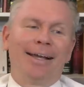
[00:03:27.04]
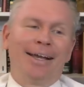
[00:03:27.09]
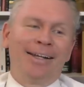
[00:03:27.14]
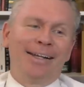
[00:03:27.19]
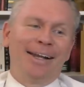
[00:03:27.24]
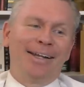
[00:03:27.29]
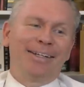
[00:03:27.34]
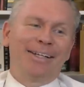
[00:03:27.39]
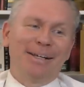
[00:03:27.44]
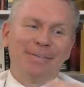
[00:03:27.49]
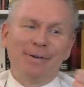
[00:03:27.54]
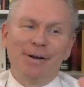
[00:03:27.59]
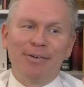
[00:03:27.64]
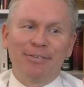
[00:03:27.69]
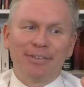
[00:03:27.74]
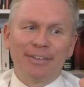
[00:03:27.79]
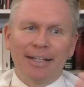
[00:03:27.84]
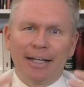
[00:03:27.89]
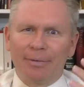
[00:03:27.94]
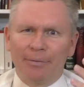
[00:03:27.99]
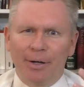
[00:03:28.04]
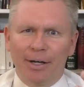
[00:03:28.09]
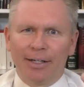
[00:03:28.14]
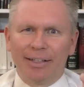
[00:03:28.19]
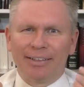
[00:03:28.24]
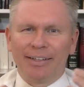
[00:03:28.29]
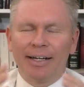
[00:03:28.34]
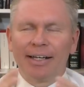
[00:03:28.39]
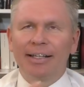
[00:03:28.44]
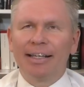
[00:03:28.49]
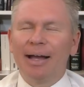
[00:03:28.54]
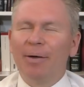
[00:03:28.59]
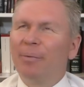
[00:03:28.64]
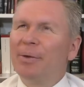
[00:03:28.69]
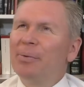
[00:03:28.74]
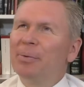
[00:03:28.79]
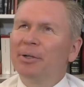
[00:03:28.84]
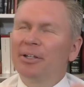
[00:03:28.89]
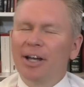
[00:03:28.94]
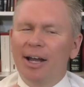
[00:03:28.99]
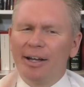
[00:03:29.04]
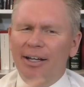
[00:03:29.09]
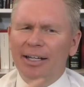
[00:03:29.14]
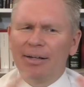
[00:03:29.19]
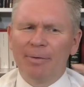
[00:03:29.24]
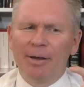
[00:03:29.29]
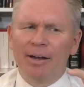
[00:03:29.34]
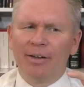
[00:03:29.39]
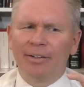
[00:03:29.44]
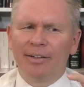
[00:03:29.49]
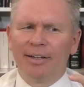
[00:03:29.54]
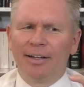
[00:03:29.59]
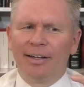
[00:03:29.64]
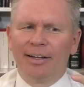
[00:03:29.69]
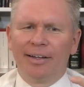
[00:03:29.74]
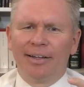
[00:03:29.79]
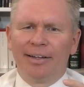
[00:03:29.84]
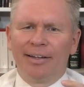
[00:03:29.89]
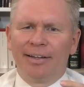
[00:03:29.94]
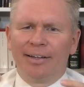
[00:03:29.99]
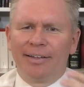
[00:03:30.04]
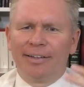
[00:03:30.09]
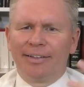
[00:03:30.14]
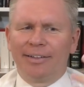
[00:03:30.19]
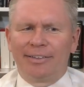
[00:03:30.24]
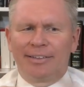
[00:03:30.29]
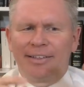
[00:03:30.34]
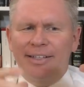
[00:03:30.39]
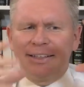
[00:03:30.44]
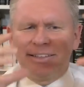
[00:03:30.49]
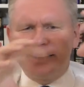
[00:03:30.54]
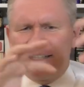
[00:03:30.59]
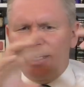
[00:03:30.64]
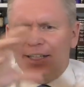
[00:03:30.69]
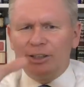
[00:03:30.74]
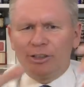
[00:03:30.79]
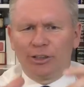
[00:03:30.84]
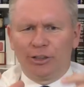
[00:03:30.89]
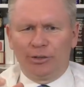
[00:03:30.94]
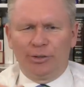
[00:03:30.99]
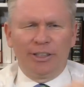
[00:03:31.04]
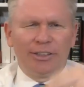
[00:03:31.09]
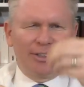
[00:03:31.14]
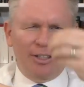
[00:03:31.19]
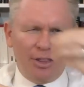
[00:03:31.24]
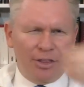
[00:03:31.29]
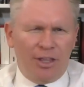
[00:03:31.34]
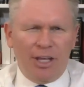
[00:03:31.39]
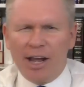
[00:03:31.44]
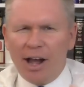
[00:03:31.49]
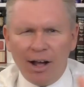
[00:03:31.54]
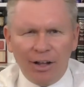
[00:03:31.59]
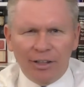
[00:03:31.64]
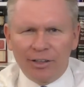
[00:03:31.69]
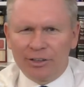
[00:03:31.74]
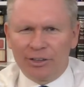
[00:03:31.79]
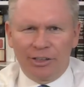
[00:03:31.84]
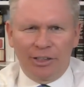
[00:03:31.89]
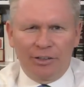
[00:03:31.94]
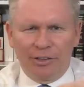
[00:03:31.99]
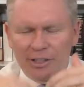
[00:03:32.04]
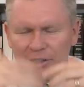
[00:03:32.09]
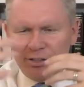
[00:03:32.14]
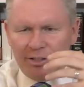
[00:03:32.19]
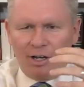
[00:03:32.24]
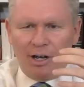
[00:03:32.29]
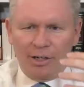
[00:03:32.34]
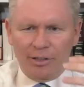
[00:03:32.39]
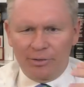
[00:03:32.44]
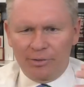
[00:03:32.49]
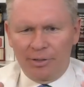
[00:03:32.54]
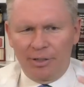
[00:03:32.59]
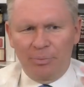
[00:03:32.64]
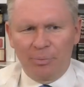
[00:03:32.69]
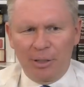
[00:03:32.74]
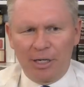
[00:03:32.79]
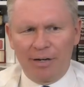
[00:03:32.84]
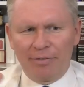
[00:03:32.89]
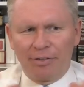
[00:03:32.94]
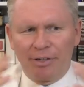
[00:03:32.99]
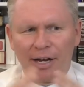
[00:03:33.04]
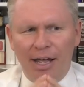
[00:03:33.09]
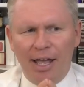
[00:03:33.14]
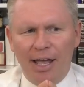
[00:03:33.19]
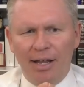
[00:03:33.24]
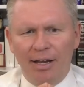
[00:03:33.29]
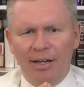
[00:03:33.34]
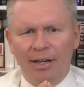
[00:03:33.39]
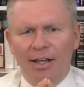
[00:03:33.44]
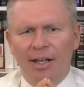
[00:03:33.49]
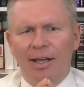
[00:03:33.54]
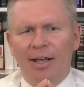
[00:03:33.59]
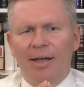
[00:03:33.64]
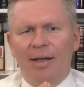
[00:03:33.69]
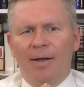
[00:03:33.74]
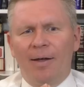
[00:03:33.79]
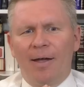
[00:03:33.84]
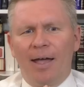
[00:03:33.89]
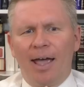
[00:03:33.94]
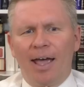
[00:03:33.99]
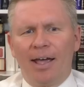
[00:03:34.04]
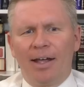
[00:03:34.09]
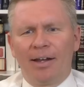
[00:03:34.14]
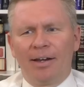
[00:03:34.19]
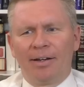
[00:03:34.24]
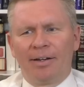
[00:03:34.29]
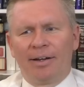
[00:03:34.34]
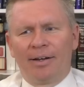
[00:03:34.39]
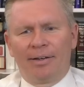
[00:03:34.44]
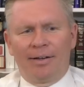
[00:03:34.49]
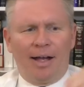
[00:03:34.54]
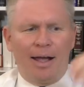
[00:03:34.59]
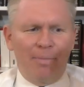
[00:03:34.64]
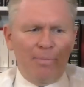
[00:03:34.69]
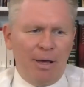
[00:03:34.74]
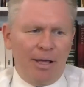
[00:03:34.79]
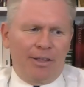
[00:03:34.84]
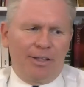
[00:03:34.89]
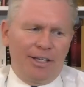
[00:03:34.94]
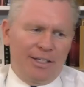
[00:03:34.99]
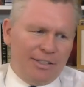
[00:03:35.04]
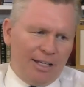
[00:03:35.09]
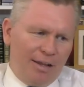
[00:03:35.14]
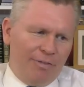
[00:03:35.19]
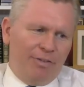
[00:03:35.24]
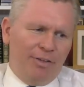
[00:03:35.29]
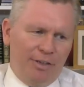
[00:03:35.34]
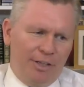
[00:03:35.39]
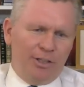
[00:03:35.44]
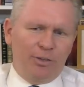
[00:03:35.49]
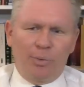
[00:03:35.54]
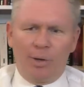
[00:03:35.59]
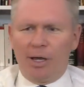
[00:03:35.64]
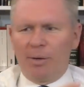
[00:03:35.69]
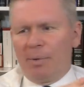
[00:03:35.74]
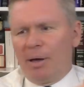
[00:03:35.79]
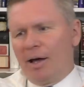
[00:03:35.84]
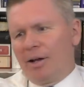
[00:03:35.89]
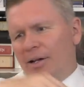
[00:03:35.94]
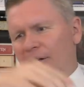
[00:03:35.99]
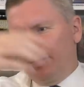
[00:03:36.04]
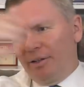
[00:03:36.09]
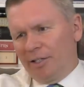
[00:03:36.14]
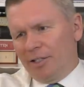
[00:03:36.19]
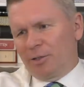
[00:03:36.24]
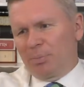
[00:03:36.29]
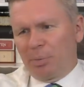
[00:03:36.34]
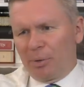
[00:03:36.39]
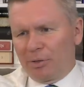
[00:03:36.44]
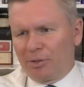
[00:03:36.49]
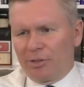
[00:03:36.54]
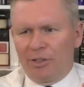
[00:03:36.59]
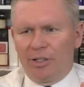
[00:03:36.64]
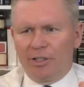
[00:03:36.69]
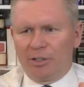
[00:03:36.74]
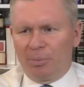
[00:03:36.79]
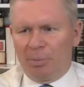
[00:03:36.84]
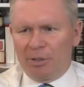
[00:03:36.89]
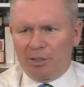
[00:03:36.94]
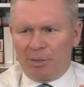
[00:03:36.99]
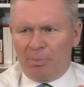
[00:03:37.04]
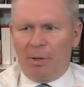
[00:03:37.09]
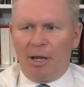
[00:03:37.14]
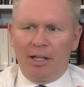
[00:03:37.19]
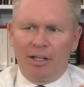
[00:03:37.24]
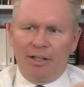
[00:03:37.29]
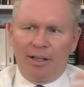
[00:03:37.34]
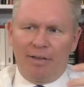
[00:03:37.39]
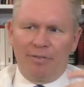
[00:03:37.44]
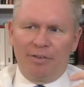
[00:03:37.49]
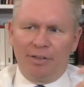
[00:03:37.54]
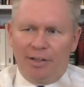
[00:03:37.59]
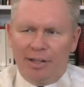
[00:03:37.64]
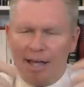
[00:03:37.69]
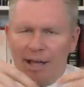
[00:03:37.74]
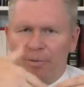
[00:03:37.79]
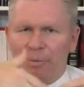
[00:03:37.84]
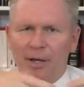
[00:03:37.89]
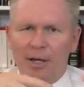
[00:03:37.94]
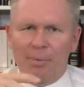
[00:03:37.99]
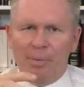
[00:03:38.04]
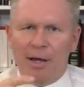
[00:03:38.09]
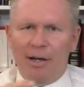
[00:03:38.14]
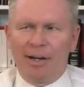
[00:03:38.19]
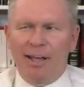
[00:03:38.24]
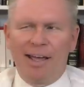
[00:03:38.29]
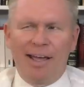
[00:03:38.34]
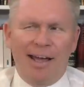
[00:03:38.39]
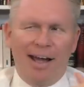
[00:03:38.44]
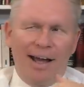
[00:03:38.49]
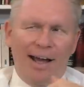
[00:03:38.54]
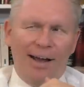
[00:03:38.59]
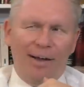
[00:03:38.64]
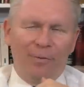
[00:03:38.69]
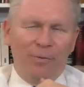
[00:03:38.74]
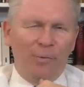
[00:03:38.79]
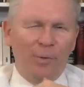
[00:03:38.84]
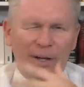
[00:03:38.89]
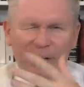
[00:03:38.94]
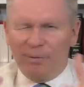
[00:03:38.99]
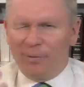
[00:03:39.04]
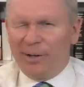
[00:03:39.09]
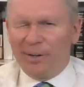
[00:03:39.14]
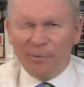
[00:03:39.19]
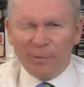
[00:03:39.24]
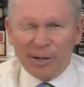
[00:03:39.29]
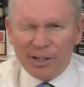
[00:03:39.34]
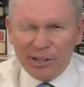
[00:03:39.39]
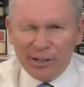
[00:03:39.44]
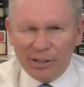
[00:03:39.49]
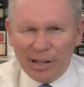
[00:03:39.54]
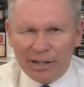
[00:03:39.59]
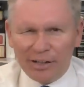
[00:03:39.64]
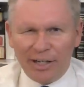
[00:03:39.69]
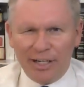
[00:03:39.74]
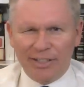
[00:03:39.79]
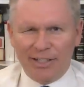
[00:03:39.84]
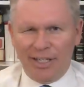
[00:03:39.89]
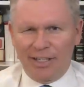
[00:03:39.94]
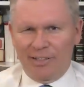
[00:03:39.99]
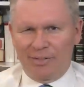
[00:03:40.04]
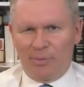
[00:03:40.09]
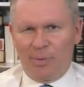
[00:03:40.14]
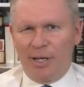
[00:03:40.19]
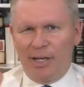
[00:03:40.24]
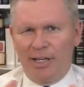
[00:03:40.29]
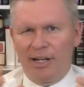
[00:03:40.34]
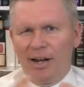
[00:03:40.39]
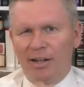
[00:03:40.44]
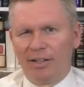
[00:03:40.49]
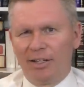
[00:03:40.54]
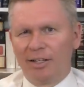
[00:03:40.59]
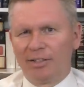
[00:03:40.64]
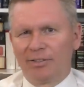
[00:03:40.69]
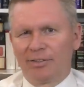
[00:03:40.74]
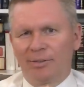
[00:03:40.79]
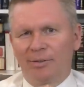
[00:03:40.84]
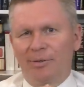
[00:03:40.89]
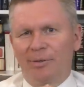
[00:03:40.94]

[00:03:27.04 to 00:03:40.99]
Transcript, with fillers: and I'd come over and like, what? And like, yeah, we were talking about this issue, this theology or this doctrine, whatever, and and I'm Methodist, I feel this way about it. This person is Episcopalian, they feel that way about it. What, what where do you Latter Day Saints weigh in on this?